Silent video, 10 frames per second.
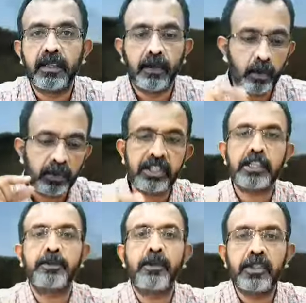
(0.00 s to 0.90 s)
Who is
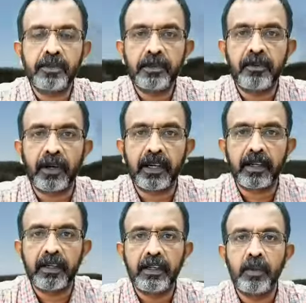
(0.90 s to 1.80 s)
responsible for it?
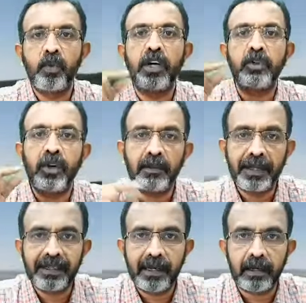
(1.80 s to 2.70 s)
What could have
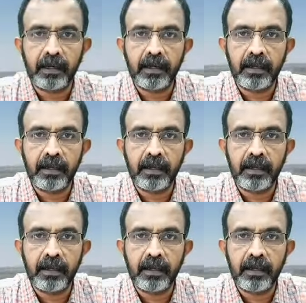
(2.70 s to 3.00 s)
been done?